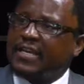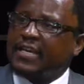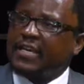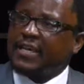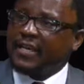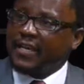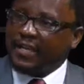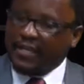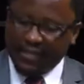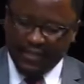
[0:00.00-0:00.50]

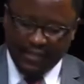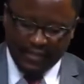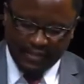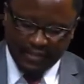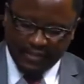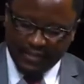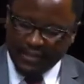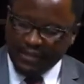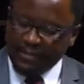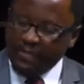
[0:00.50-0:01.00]

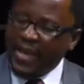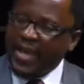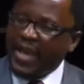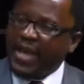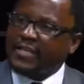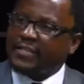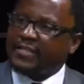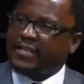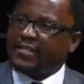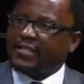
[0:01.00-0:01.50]
the mayors
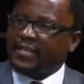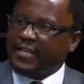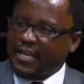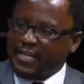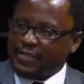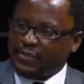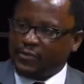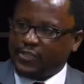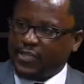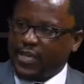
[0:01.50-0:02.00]
and the council
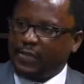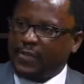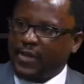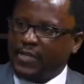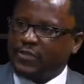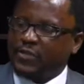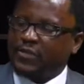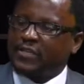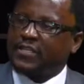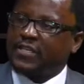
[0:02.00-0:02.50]

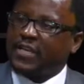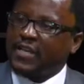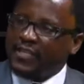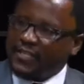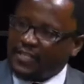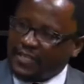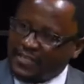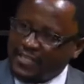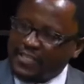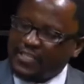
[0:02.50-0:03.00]
chairpersons, the
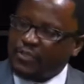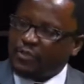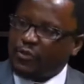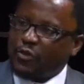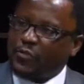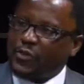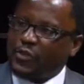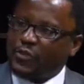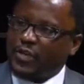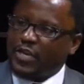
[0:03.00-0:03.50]
district
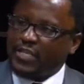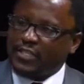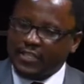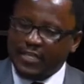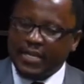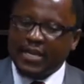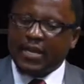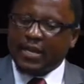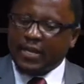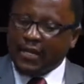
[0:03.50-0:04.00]
commissioners,
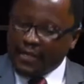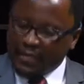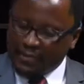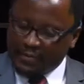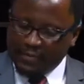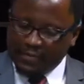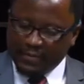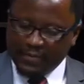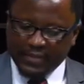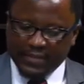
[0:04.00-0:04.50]

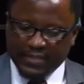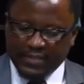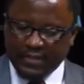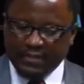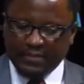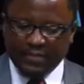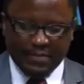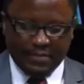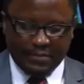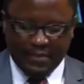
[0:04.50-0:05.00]

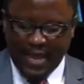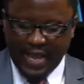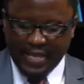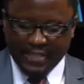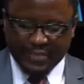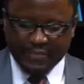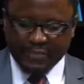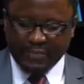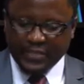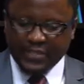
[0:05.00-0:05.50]
may I
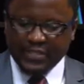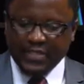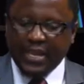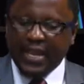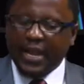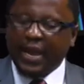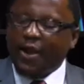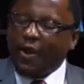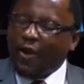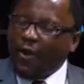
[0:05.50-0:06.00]
simply say,
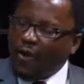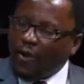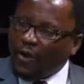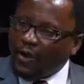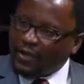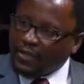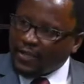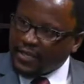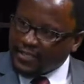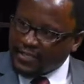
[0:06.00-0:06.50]

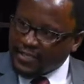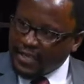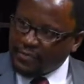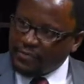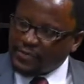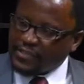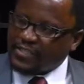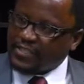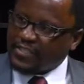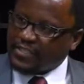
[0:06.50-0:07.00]
the
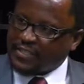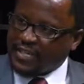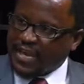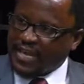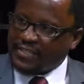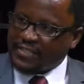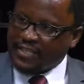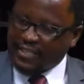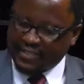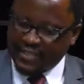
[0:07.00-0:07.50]
established
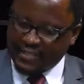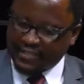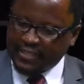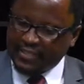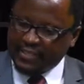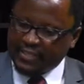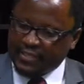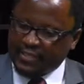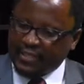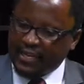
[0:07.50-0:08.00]
structures at
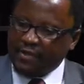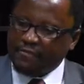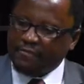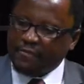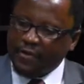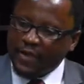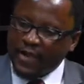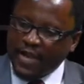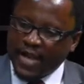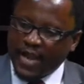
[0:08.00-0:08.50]
district level,
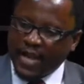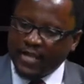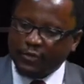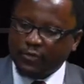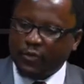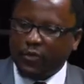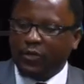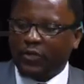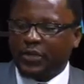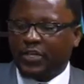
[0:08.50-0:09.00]
and
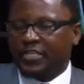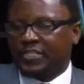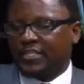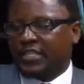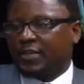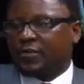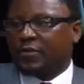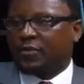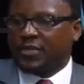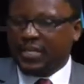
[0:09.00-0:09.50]
all key
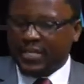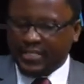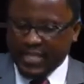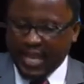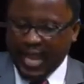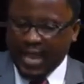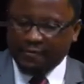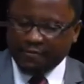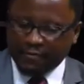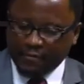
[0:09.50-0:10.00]
stakeholders are
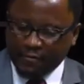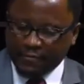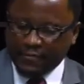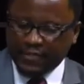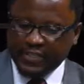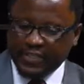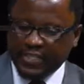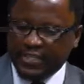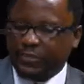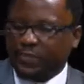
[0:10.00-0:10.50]
involved in
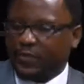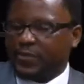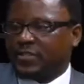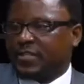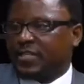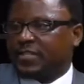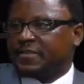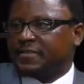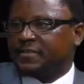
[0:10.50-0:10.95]
this process.